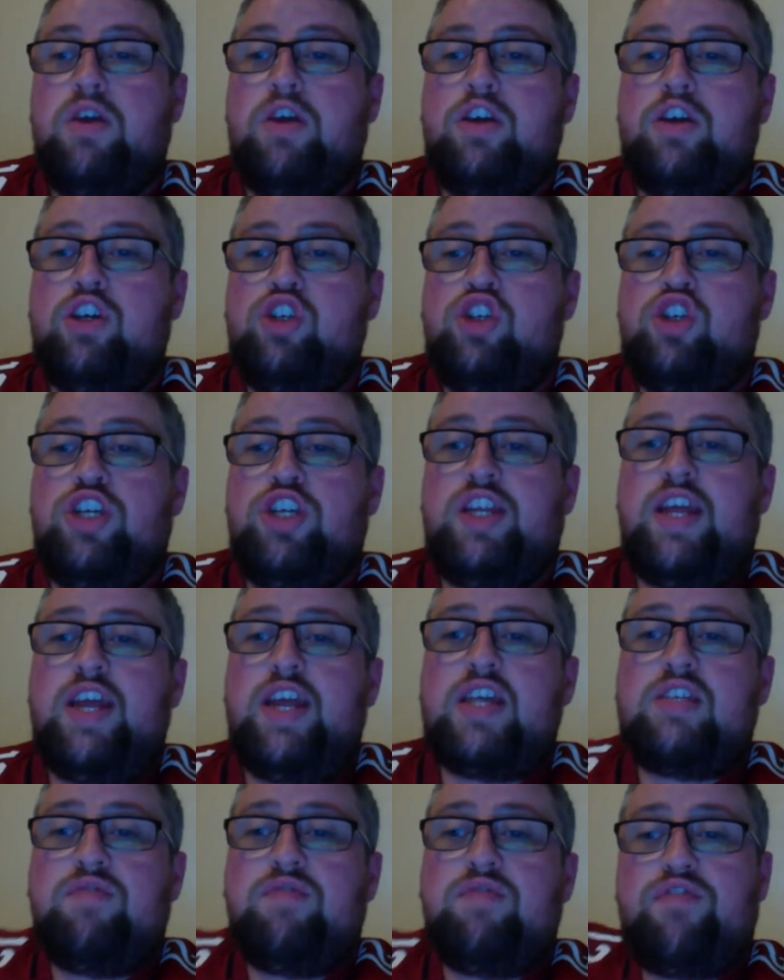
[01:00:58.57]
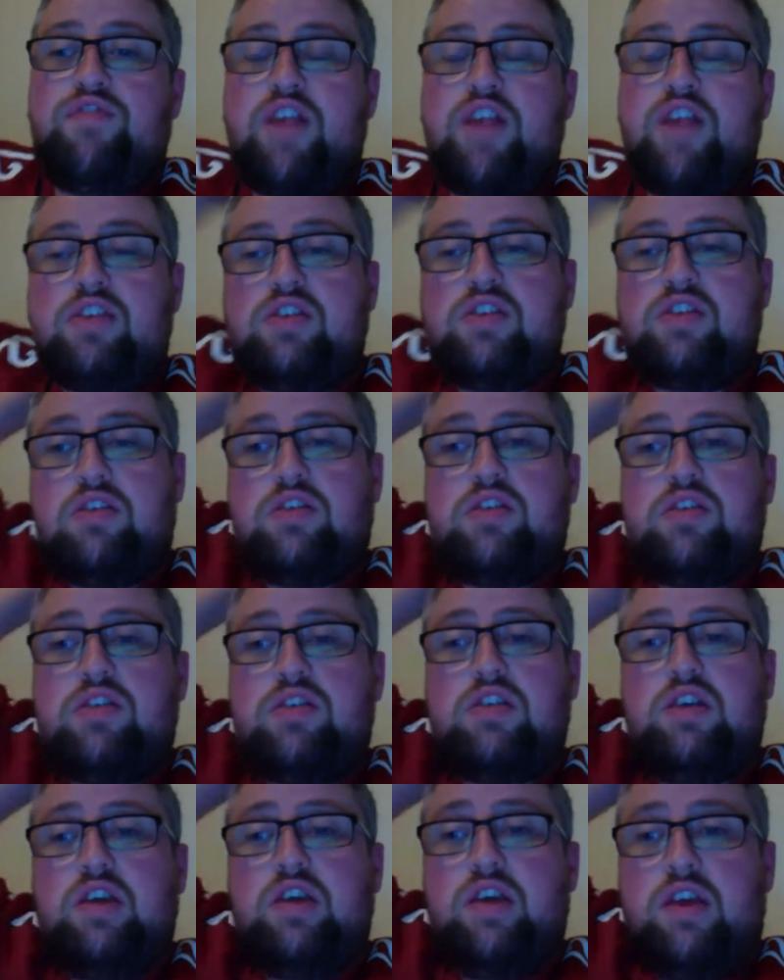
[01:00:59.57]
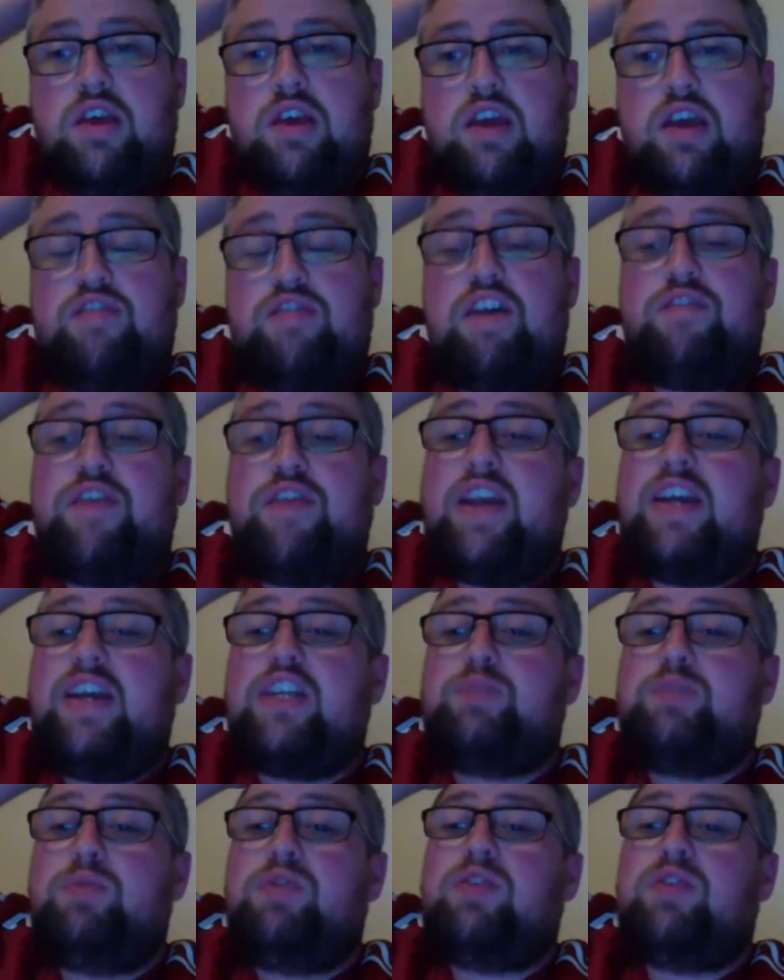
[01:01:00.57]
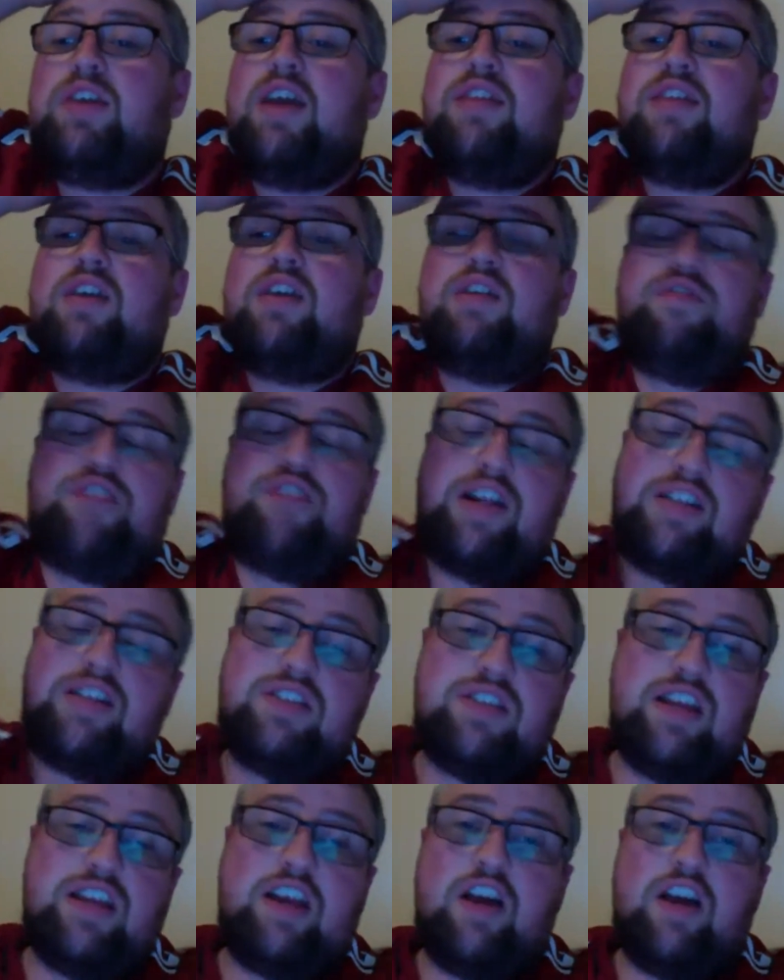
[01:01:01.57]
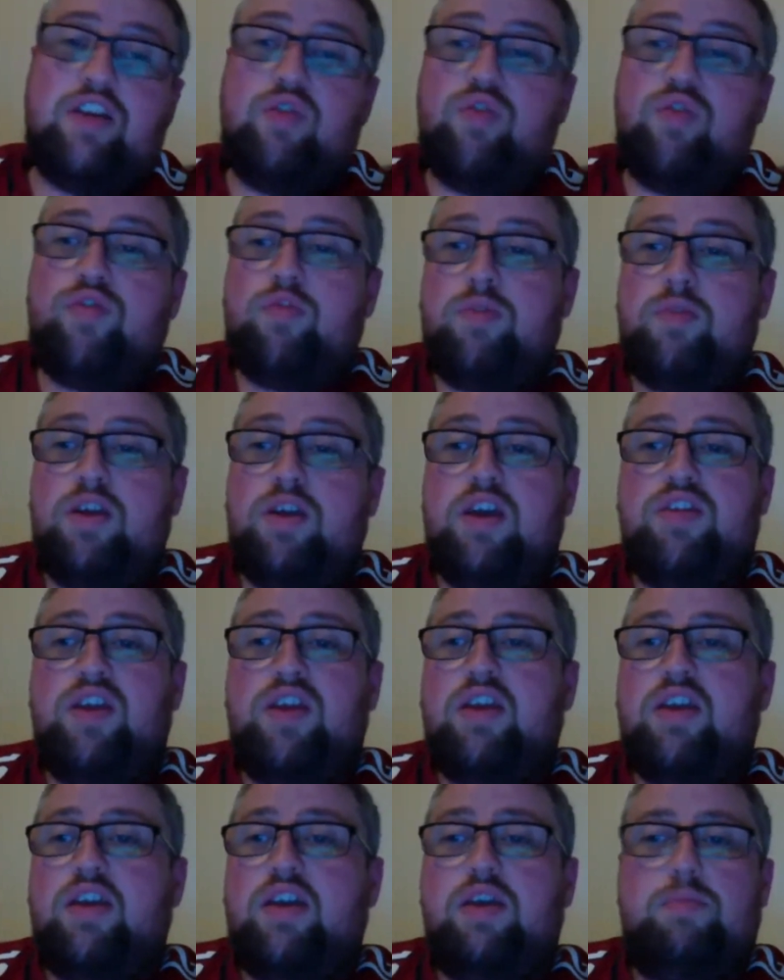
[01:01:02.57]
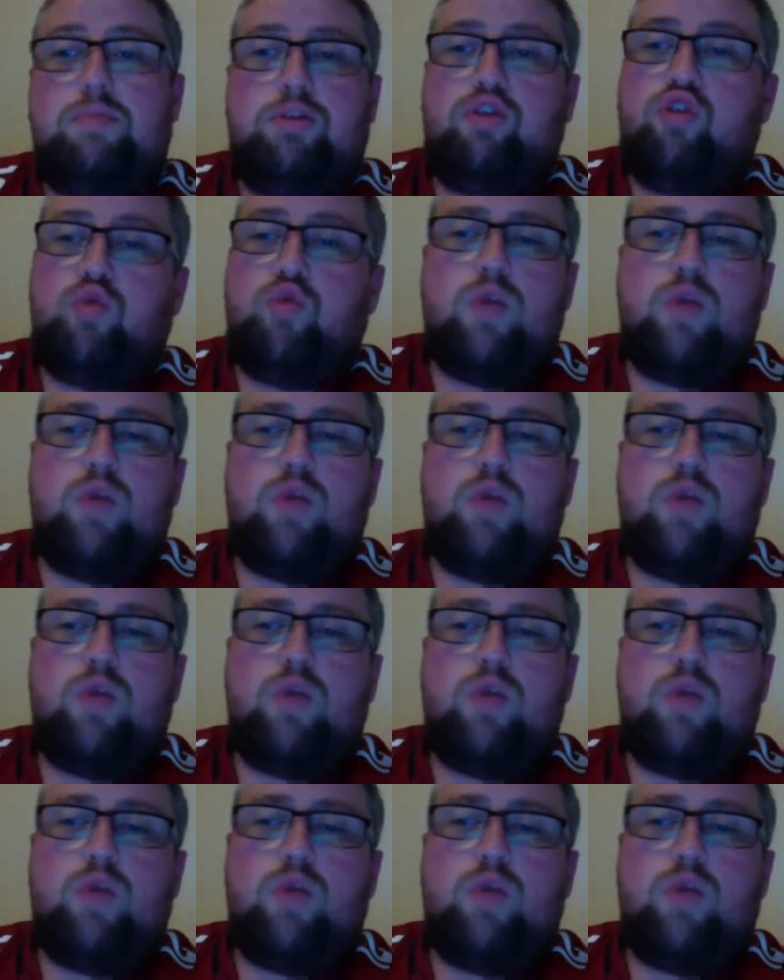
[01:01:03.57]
GDS and Francis, if that fight gets put together, Francis Ngannou for me, I think it'd be too quick